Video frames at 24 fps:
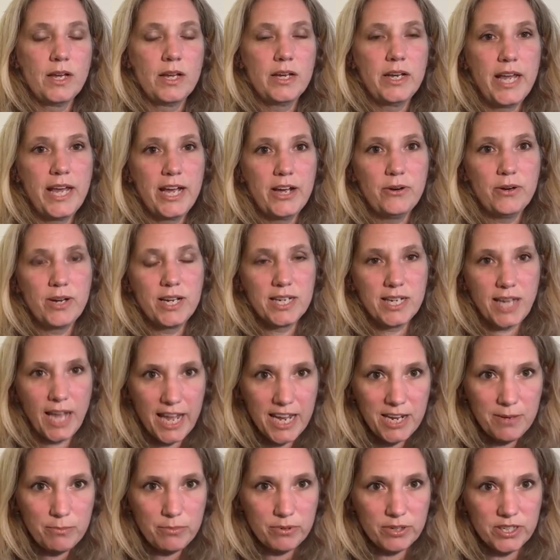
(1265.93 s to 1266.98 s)
Now in
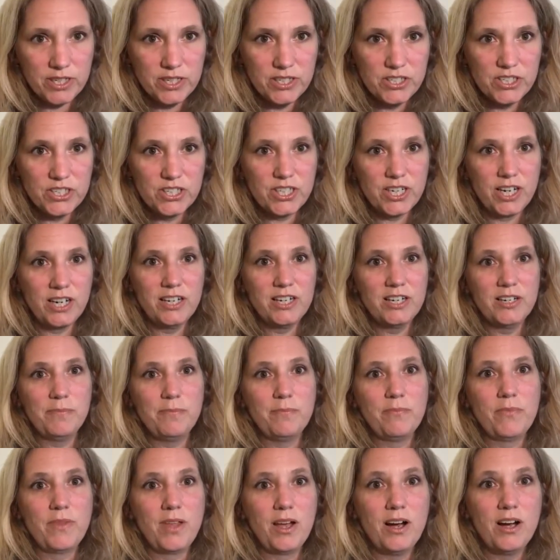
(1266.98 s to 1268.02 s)
Cambridge,
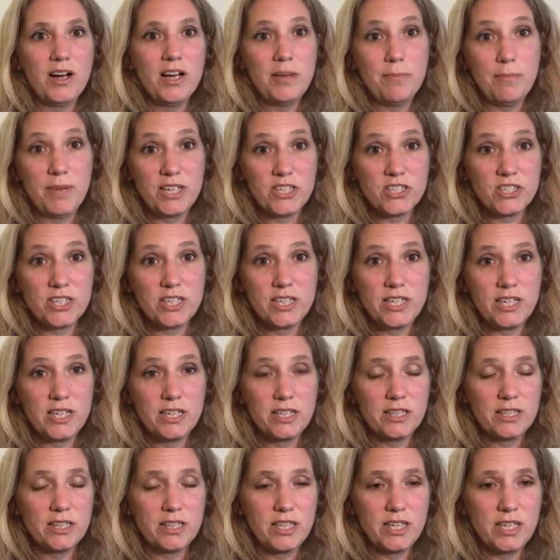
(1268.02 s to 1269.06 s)
I'm
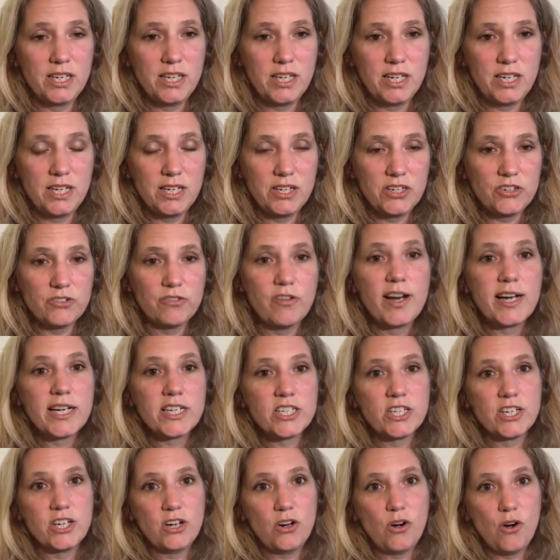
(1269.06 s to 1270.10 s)
actually the
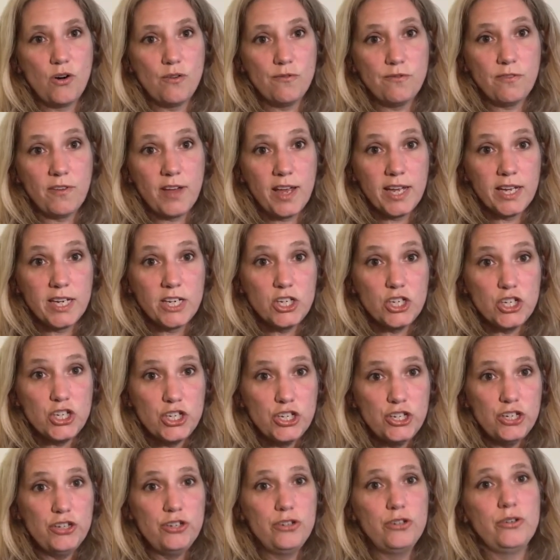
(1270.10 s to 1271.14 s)
director of a
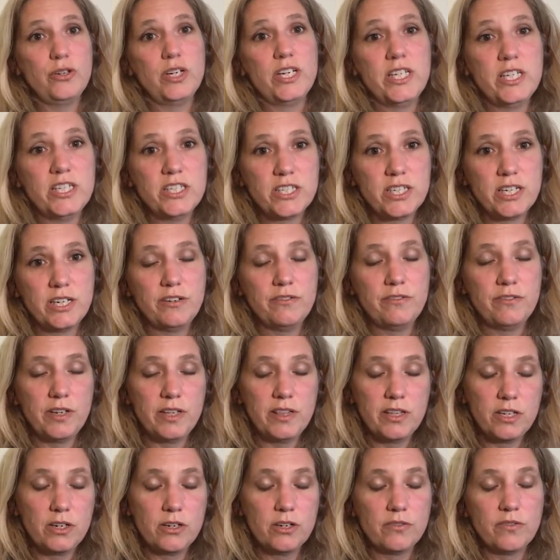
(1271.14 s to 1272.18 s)
new initiative in
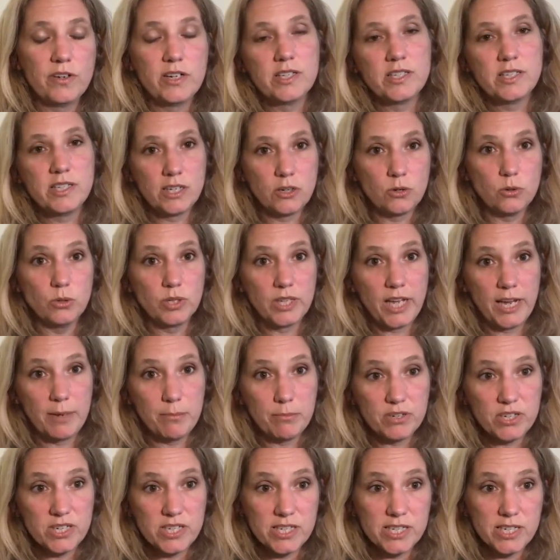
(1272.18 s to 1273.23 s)
the university called
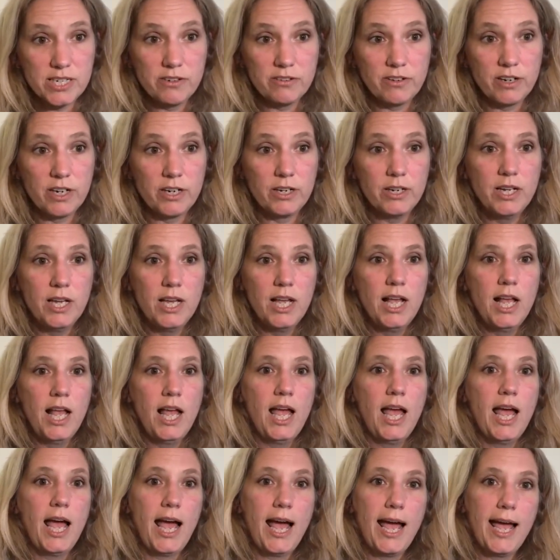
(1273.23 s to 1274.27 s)
Cambridge Zero.
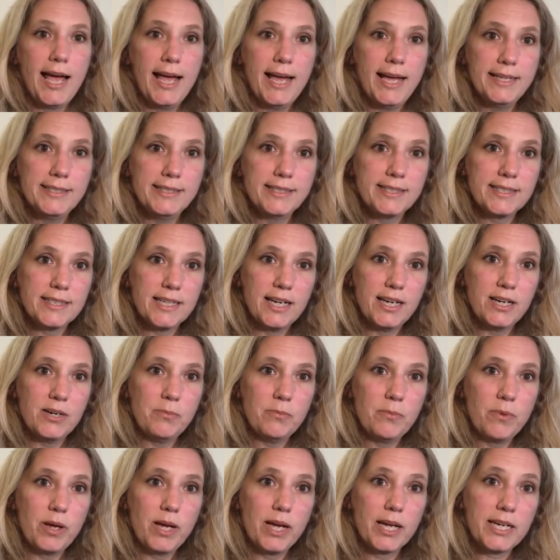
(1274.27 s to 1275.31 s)
And
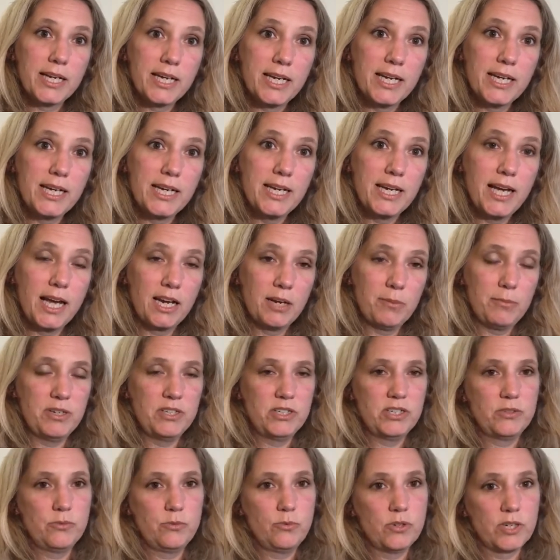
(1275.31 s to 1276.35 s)
a key
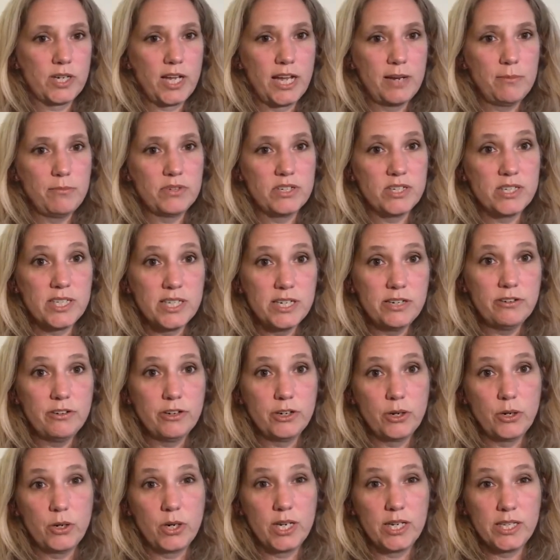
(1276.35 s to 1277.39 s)
element of what Cambridge
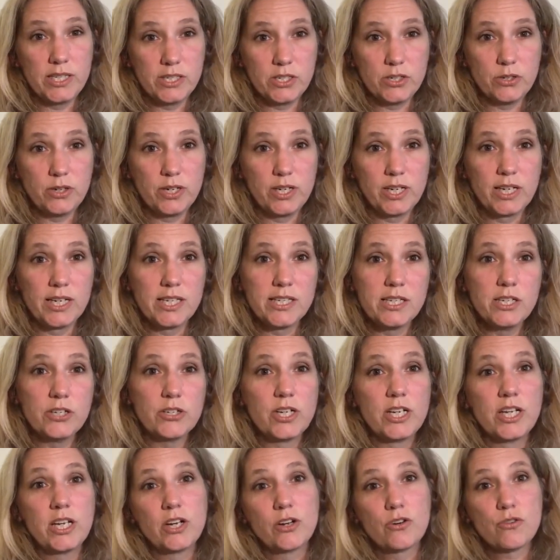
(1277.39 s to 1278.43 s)
Zero is doing is
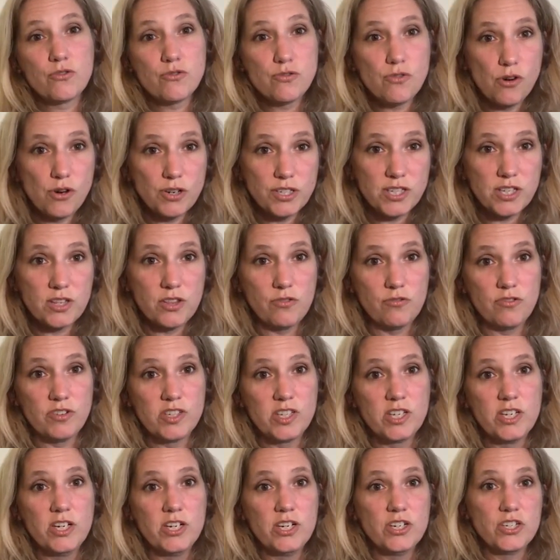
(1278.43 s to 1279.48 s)
looking across the
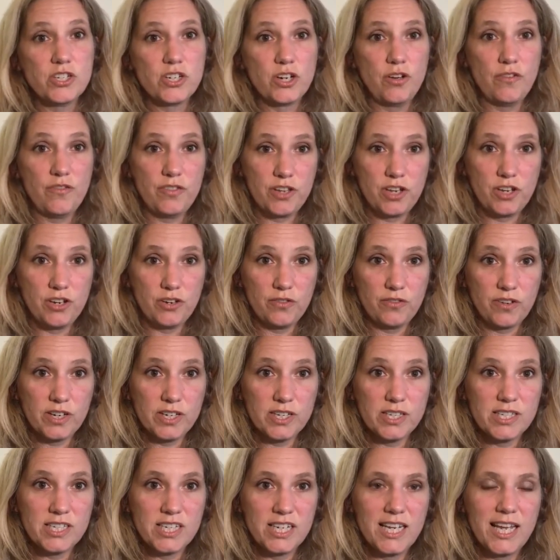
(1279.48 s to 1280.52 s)
research of the
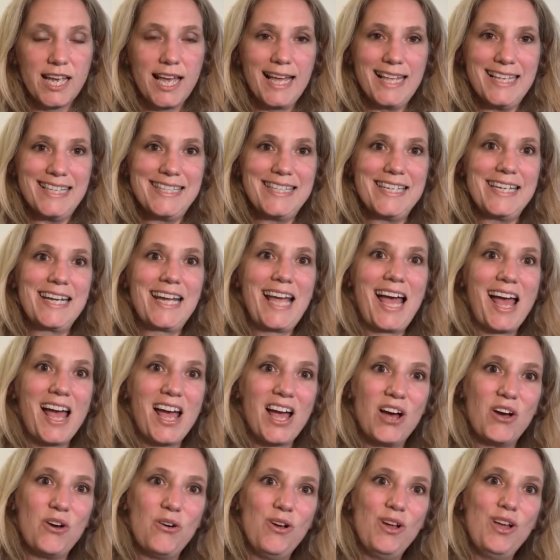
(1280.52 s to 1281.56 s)
university and seeing
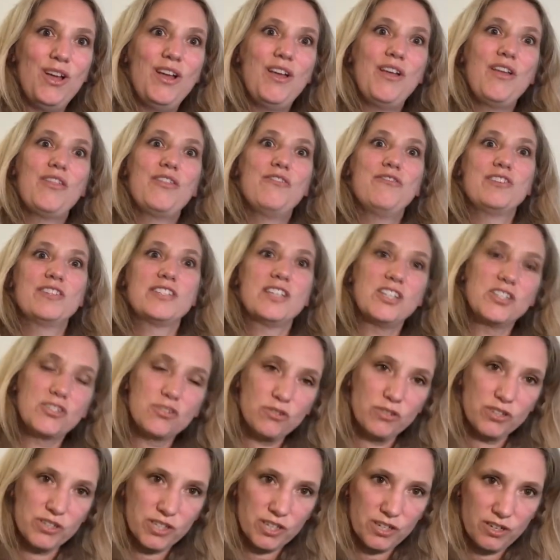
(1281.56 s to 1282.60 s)
how the research
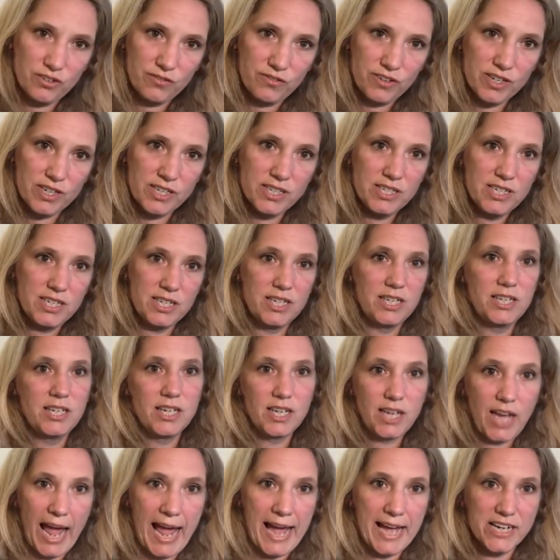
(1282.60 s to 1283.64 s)
across the university
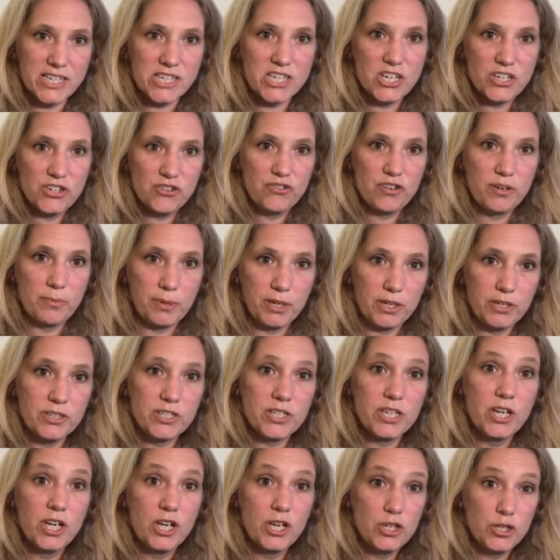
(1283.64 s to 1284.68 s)
can contribute
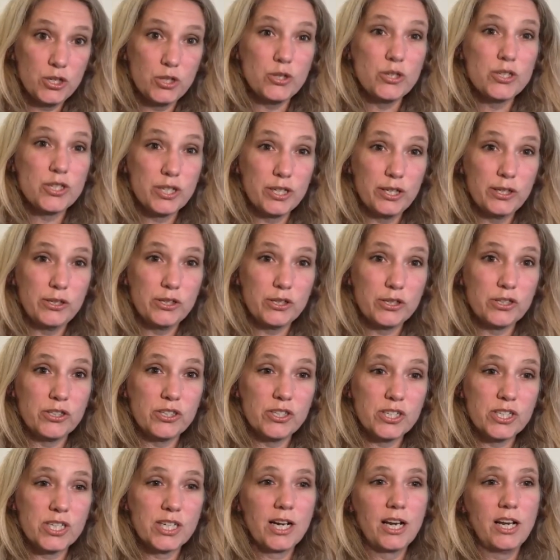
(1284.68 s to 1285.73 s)
to
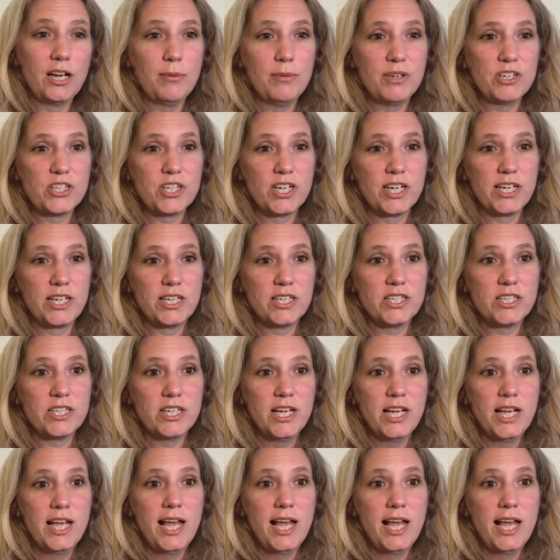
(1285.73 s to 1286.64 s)
solutions to climate change.